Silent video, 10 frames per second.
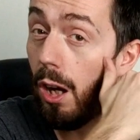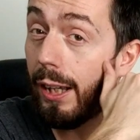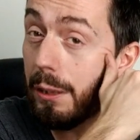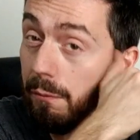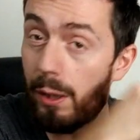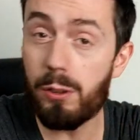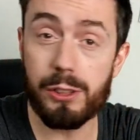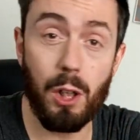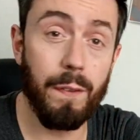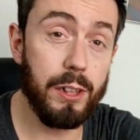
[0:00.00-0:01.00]
I could
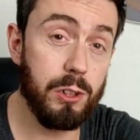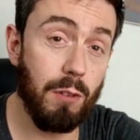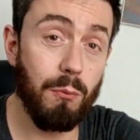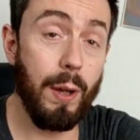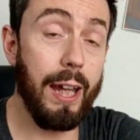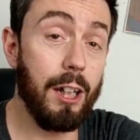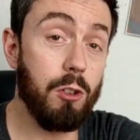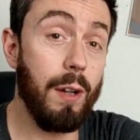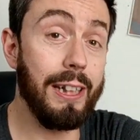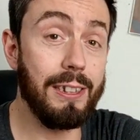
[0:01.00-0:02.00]
focus on the software a
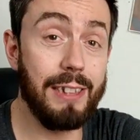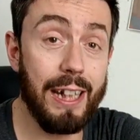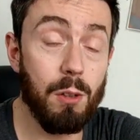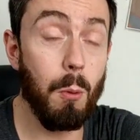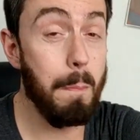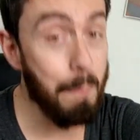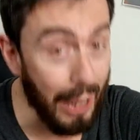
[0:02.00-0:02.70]
great deal,